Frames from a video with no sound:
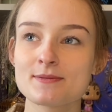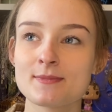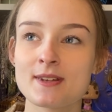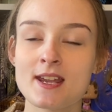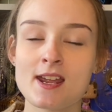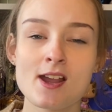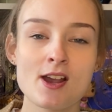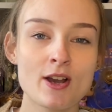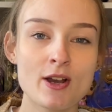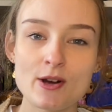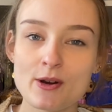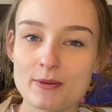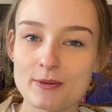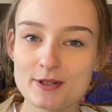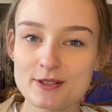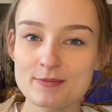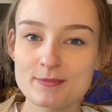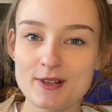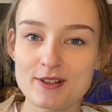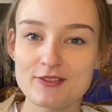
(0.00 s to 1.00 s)
me,
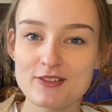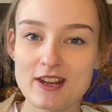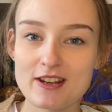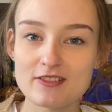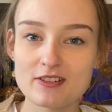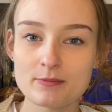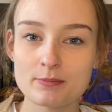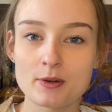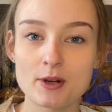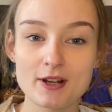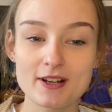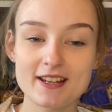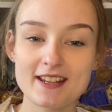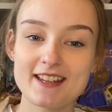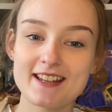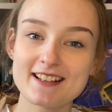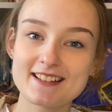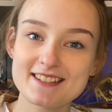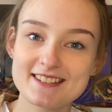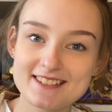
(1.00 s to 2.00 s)
what's my favourite book
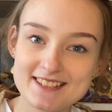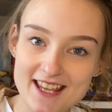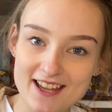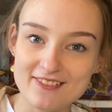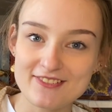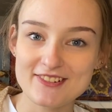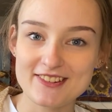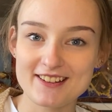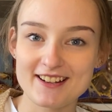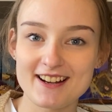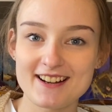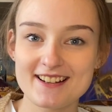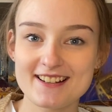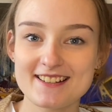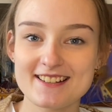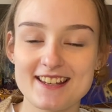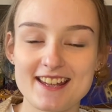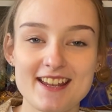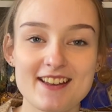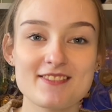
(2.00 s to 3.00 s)
except for The Hunger
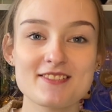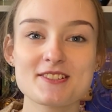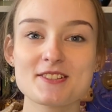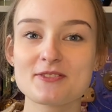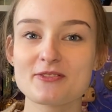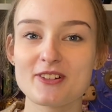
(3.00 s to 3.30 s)
Games,